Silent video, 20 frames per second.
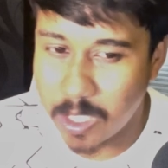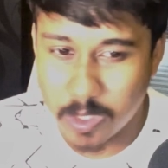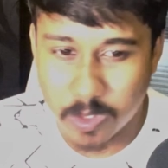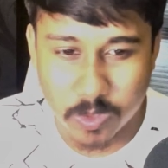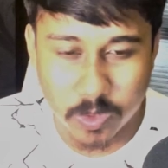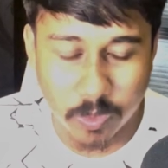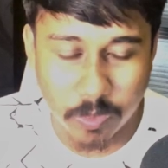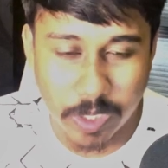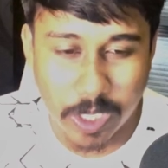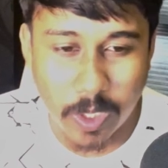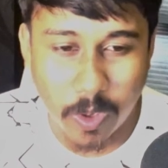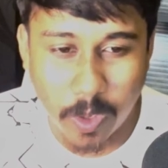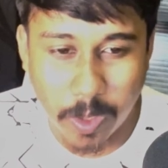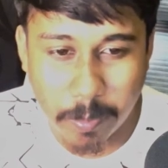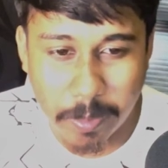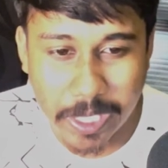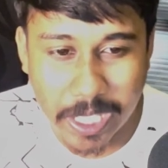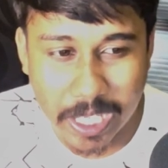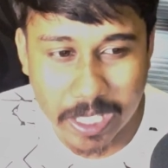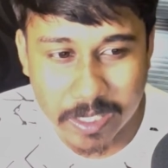So will
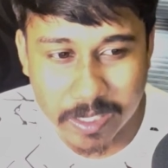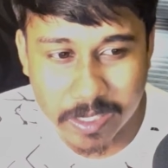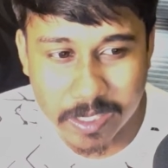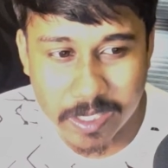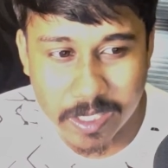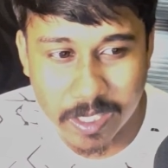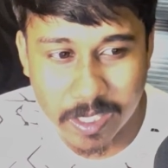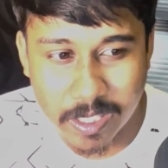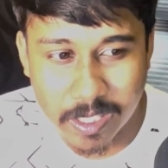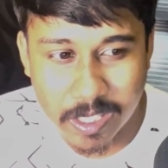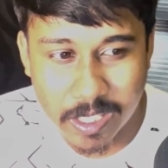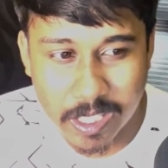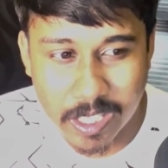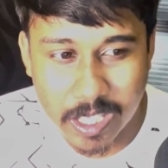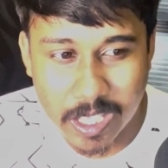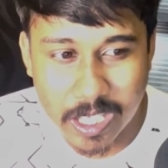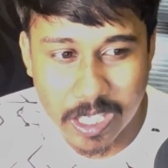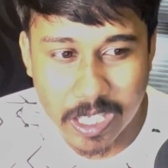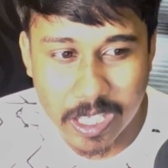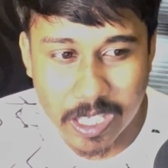not be take here.
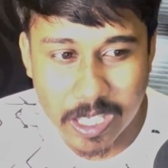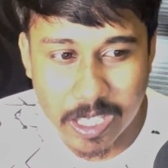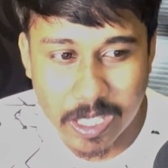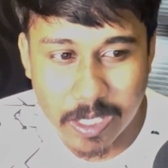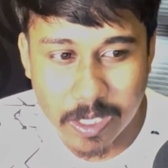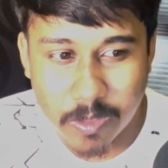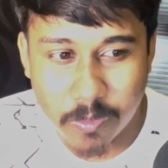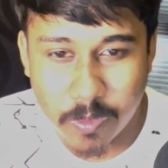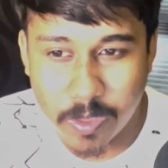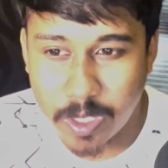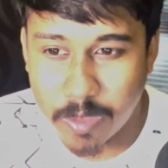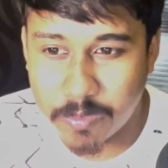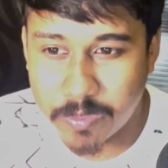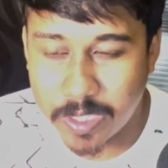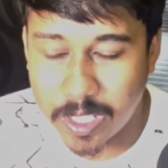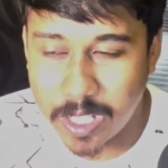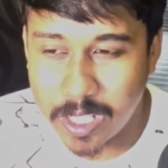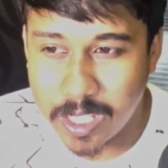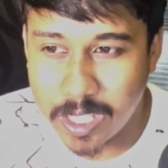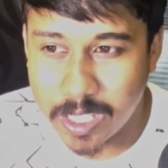Queen
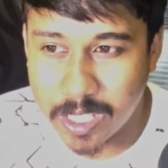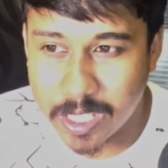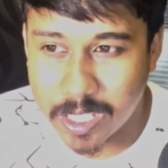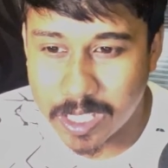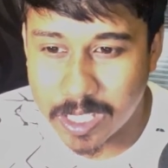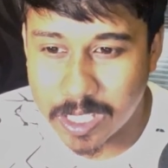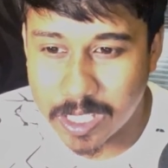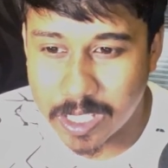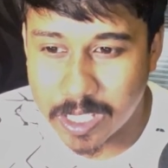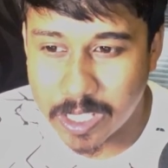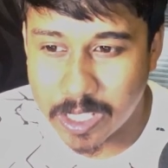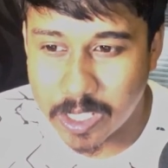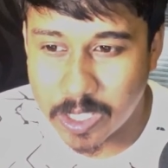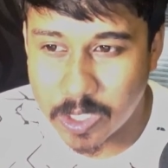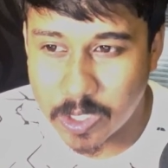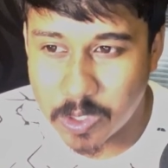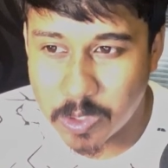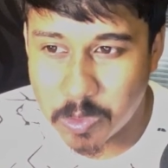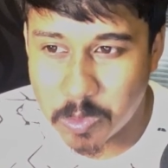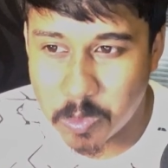f3,
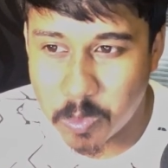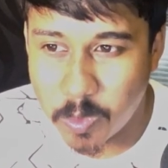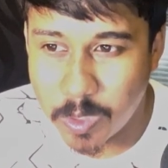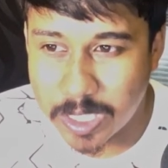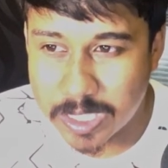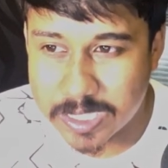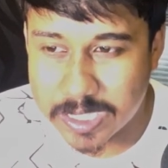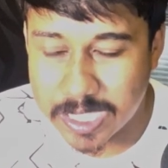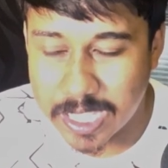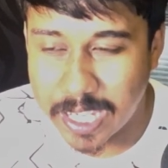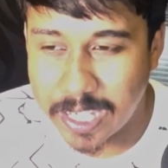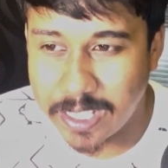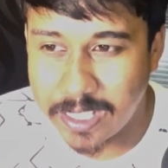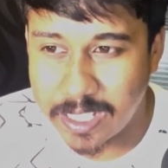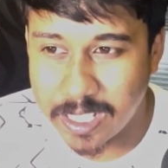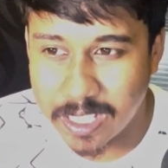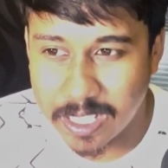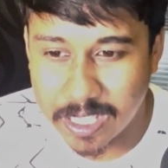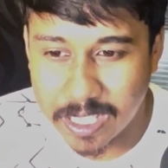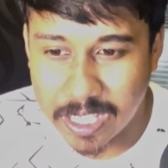queen
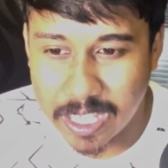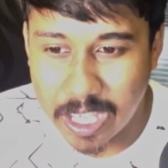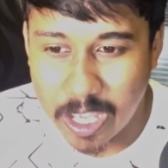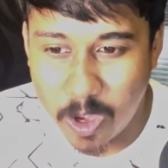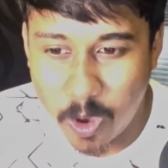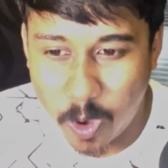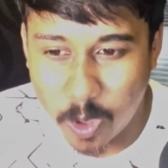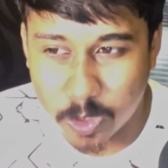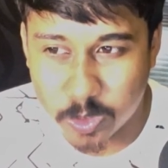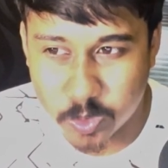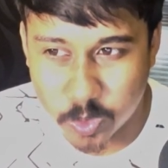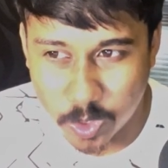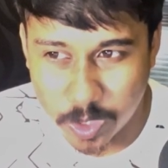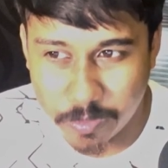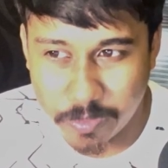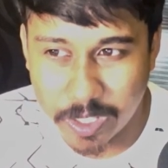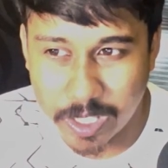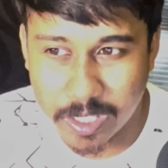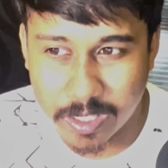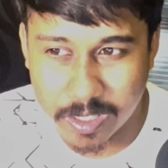c8. Also
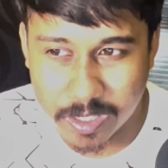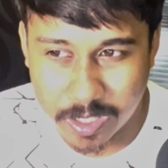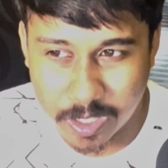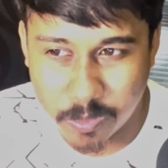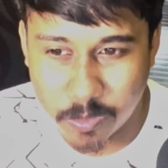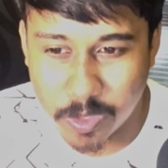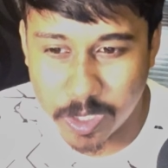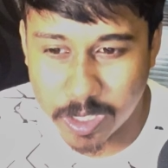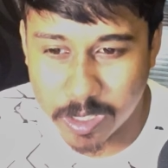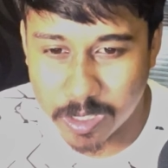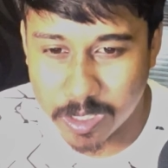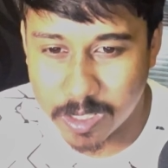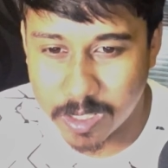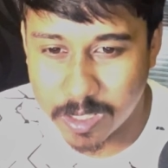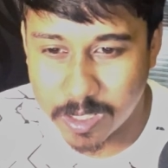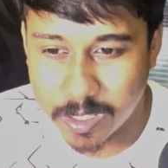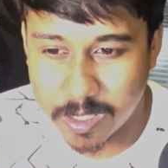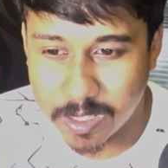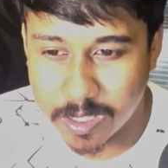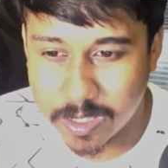even the
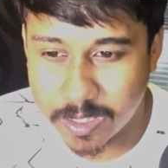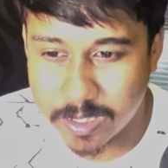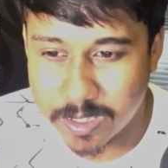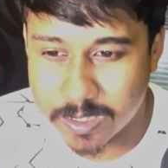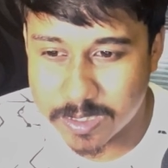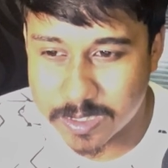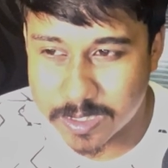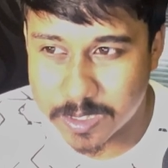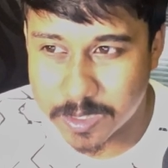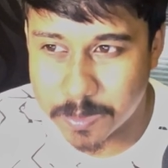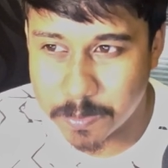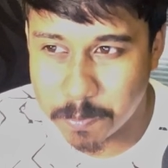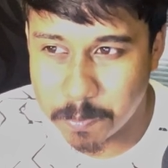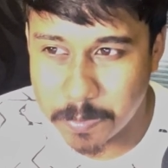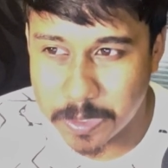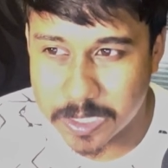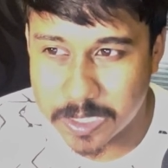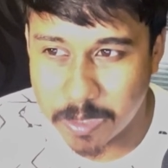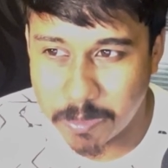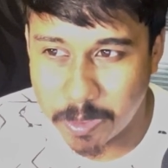queen, this
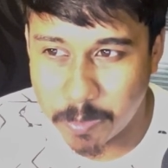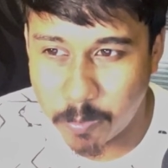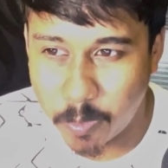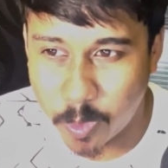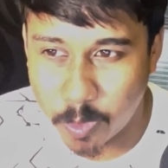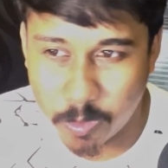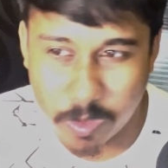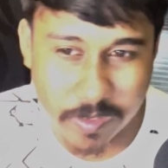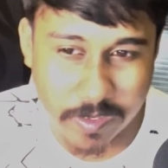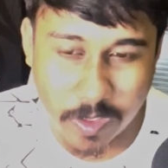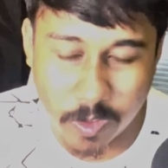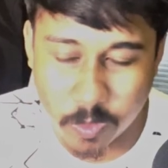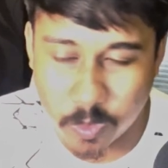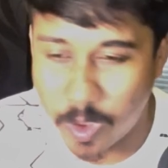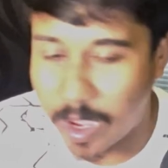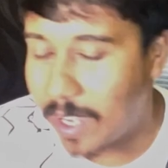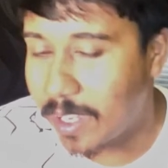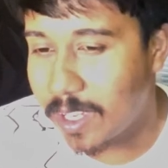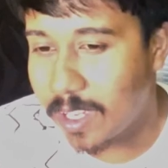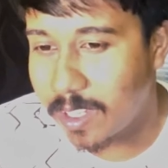b7 pawn was
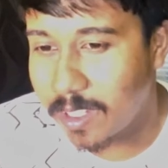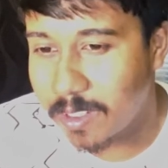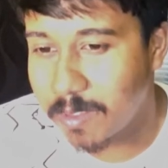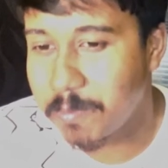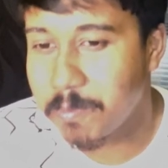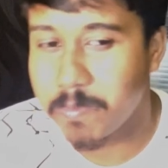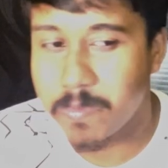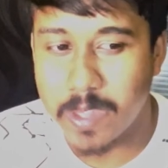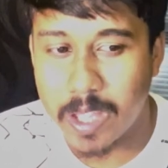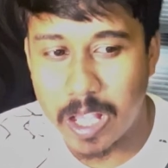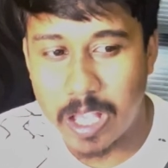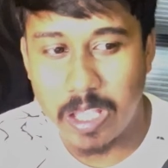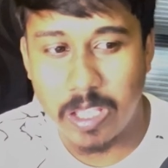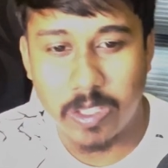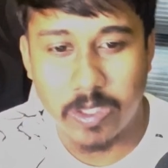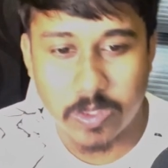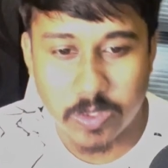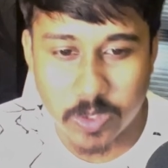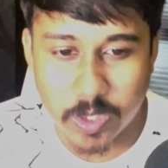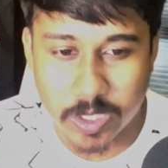also hanging.
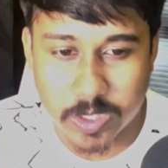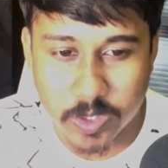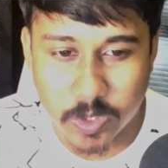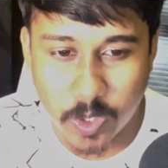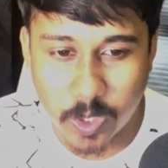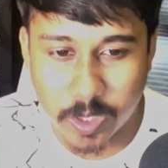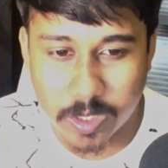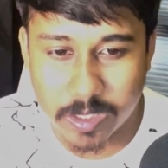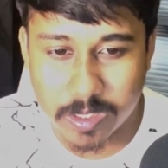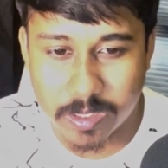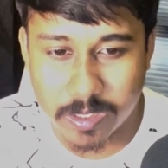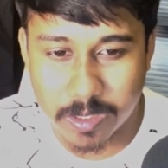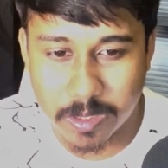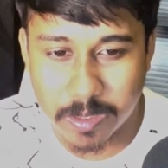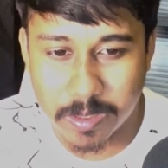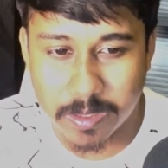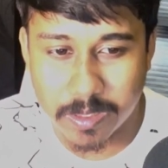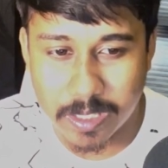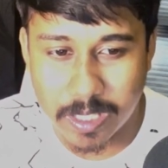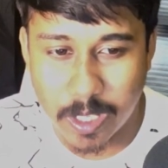So it's not
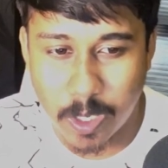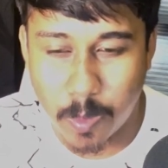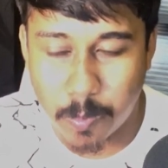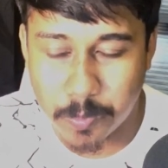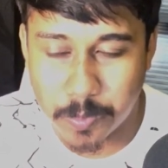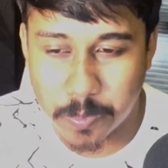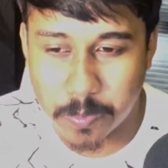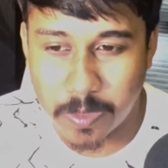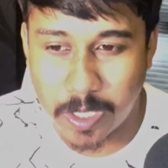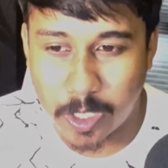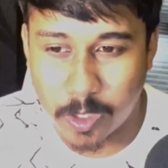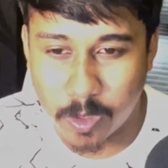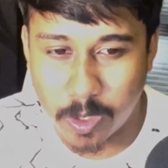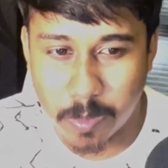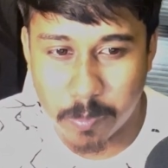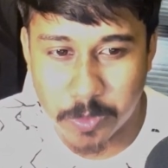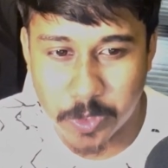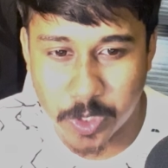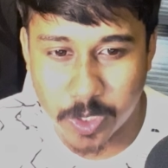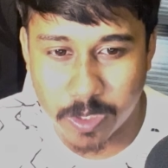an
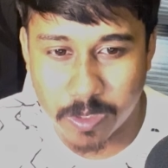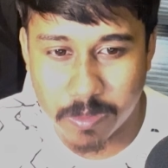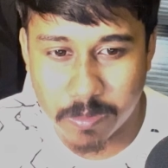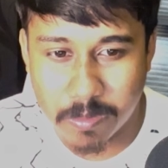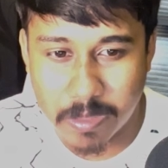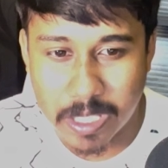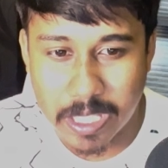option.